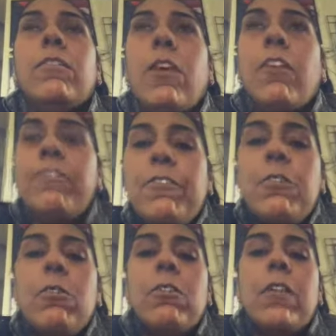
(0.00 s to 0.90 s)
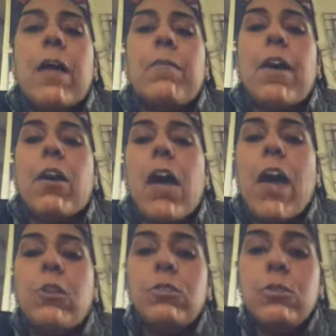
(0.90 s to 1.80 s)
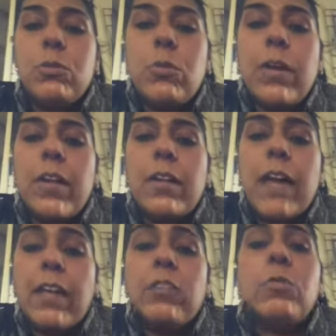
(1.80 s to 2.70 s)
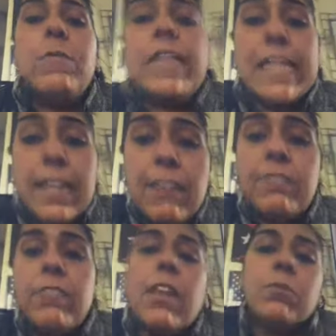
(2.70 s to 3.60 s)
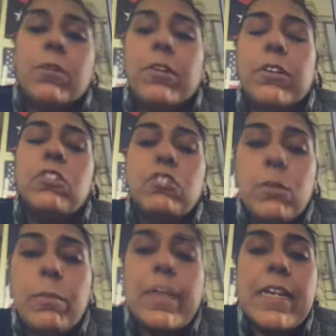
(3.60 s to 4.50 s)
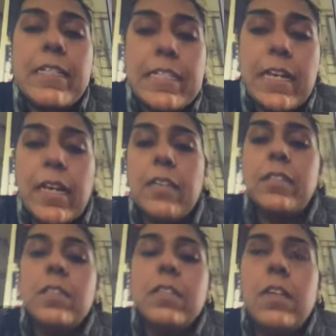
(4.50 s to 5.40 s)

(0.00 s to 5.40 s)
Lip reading: thoughtful about how to do it. I do believe that Puerto Rico should be a state.